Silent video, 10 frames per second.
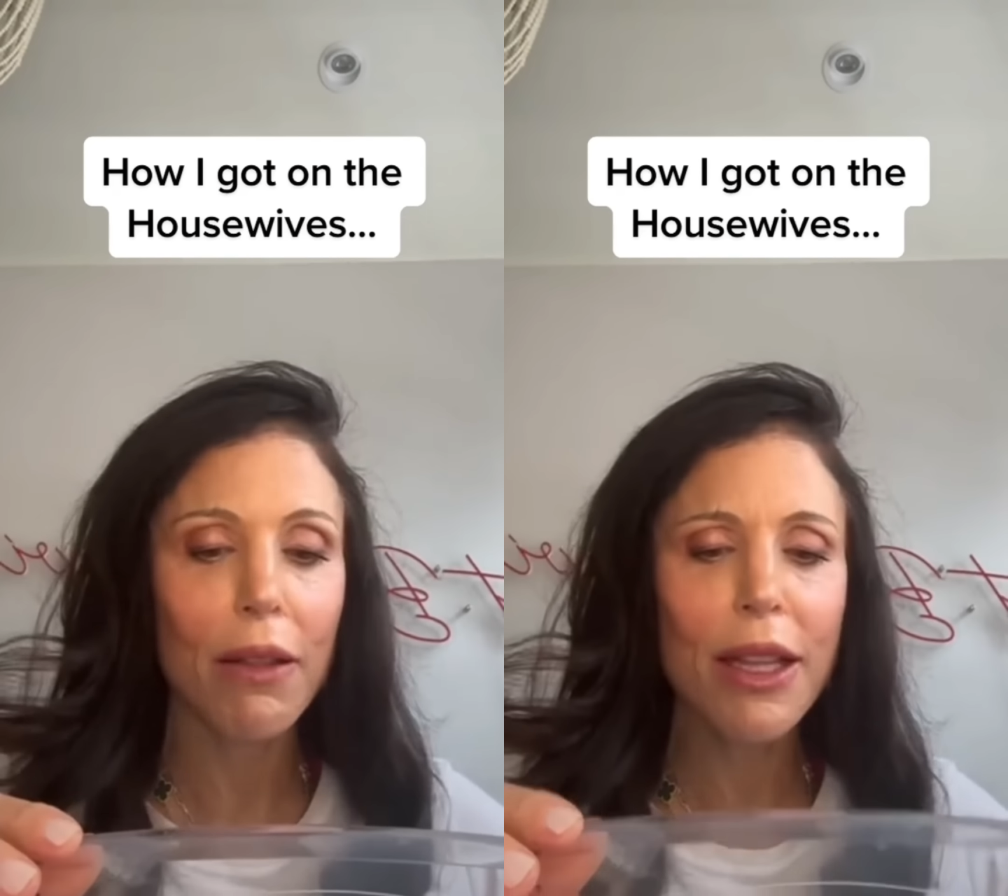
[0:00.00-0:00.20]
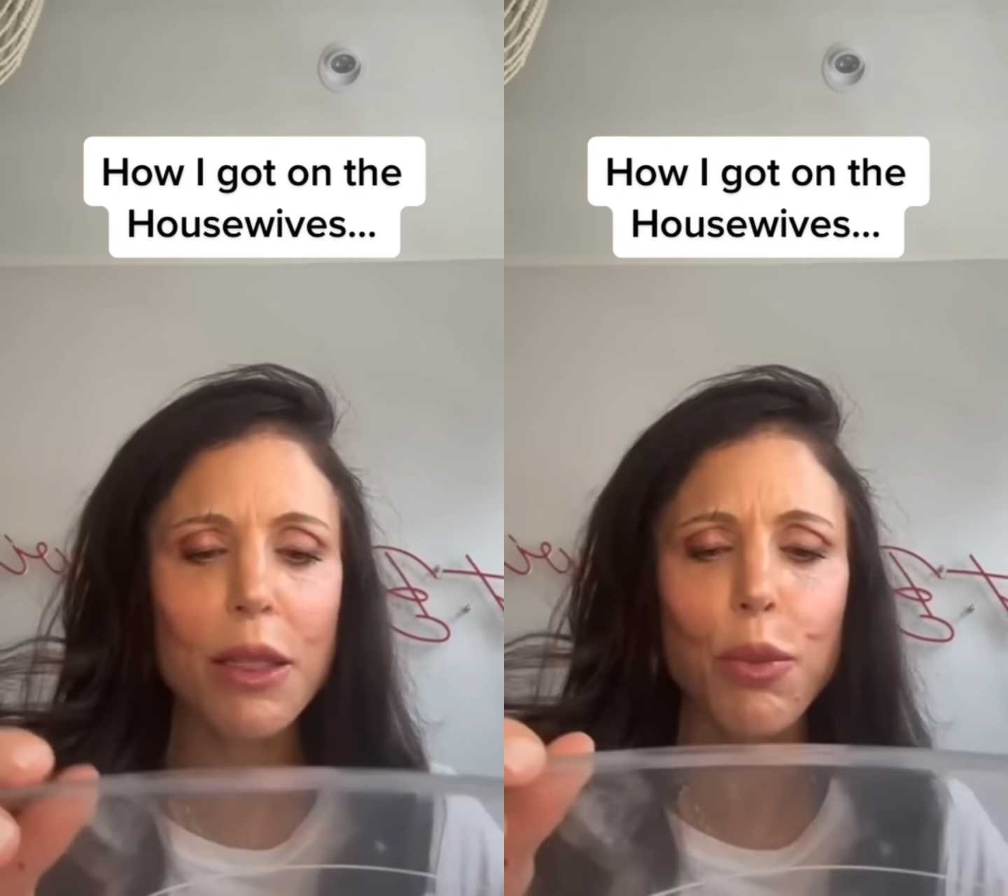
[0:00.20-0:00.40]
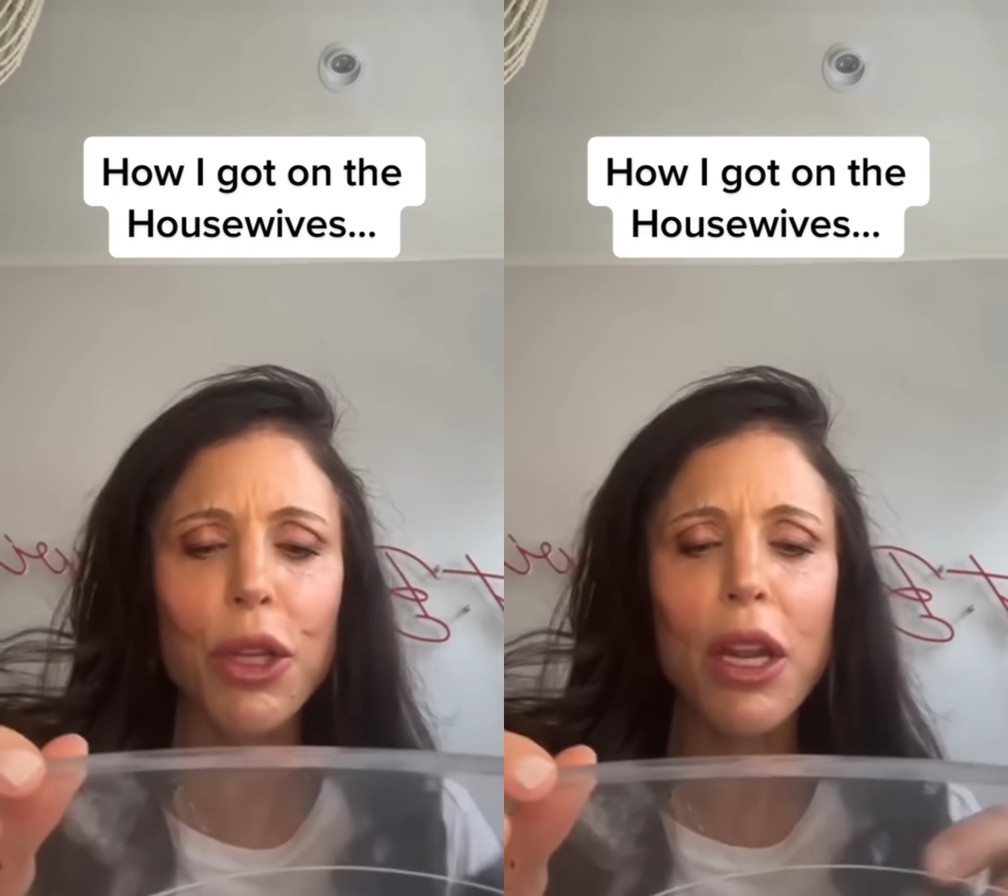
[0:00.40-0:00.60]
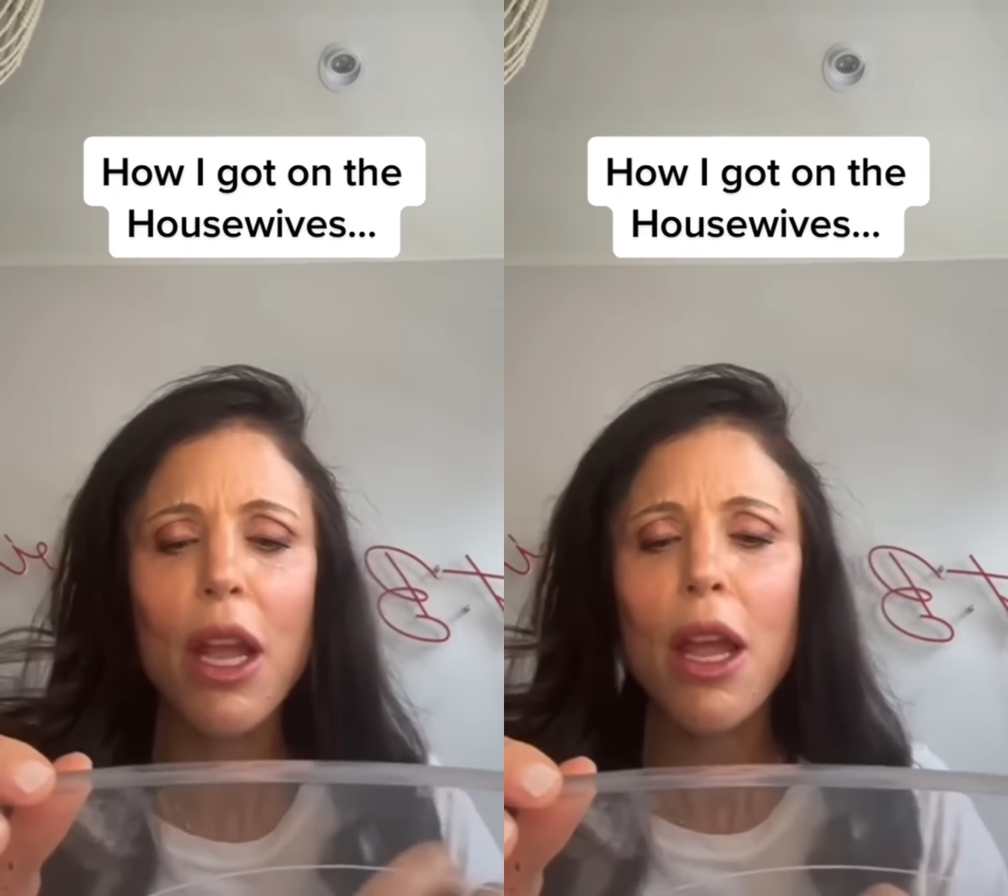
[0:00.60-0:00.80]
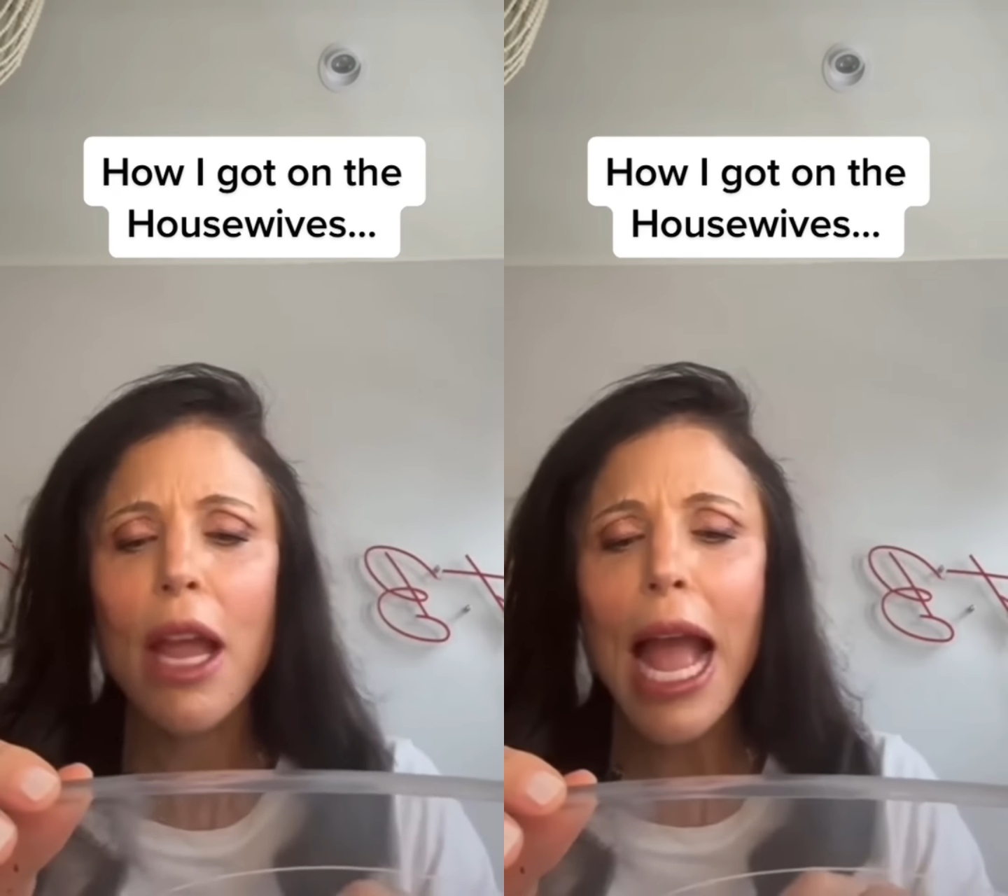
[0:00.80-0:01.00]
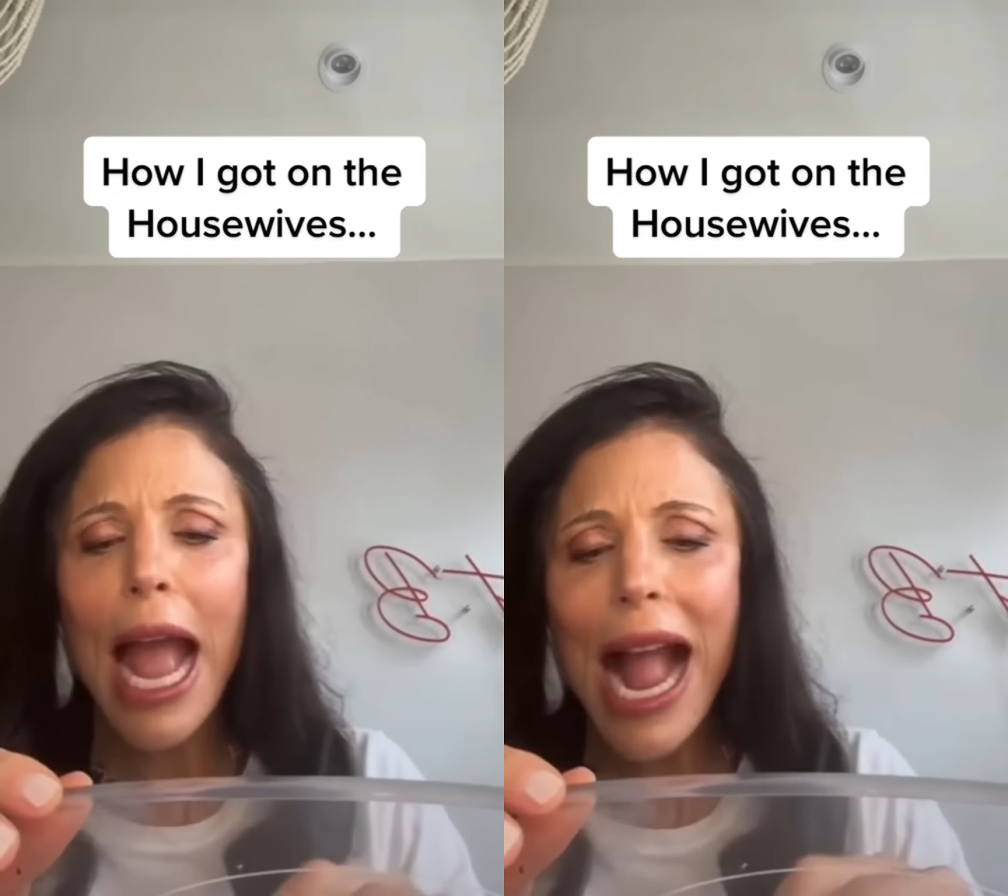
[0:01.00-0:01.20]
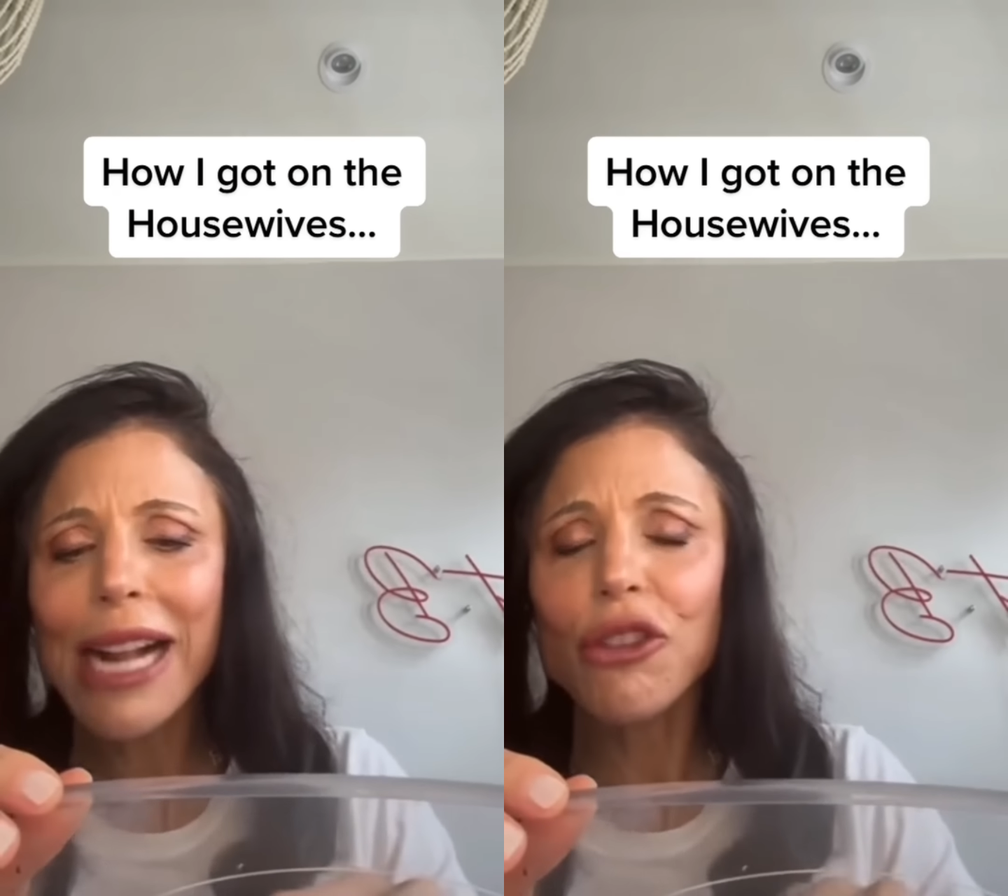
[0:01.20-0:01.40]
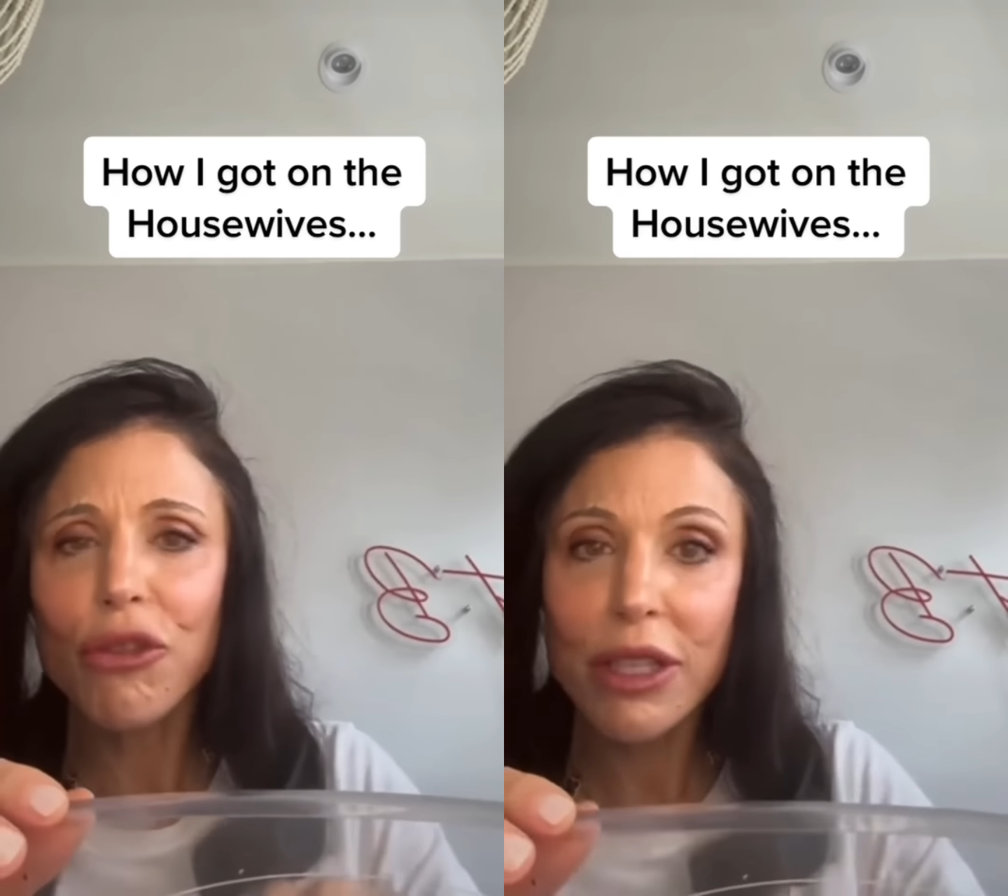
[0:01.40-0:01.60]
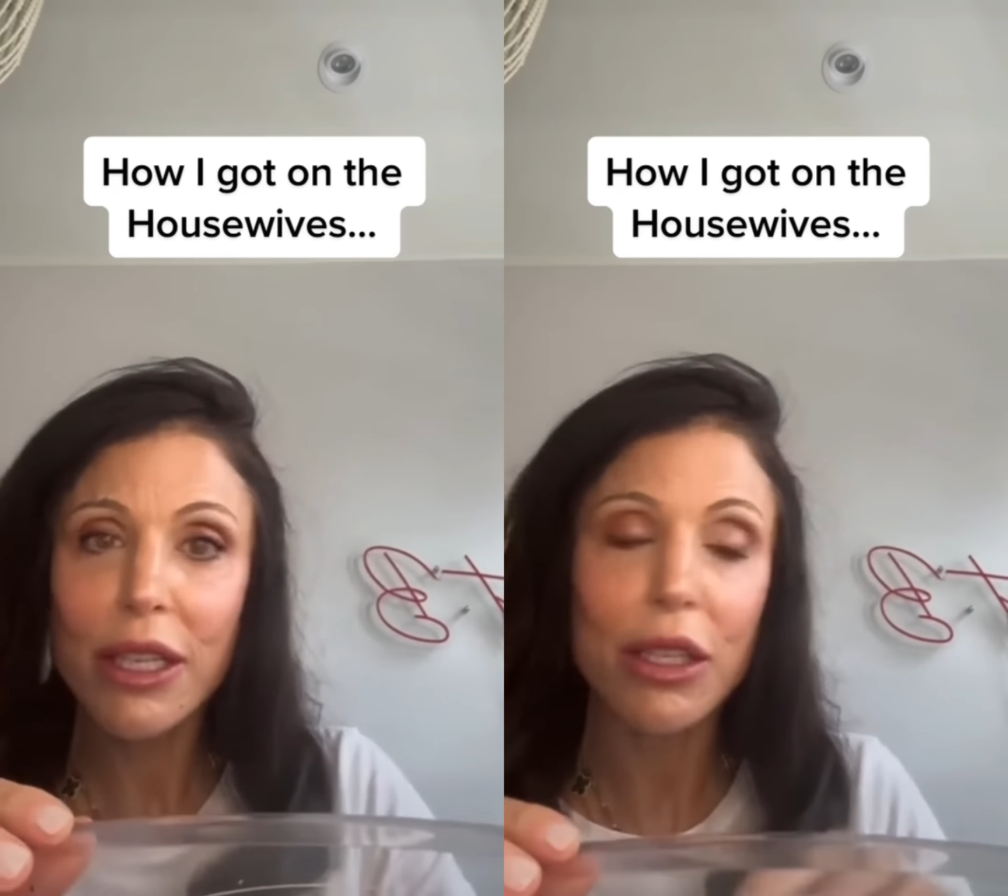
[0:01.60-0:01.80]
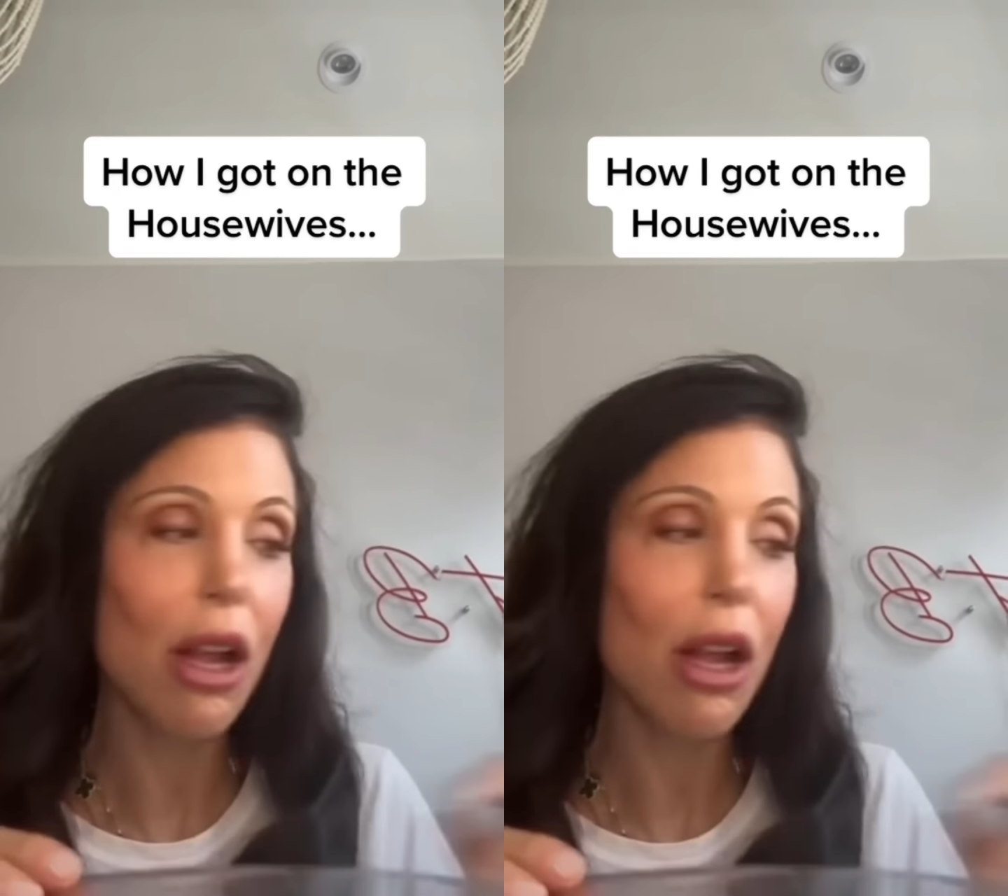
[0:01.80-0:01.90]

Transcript: Let's put actresses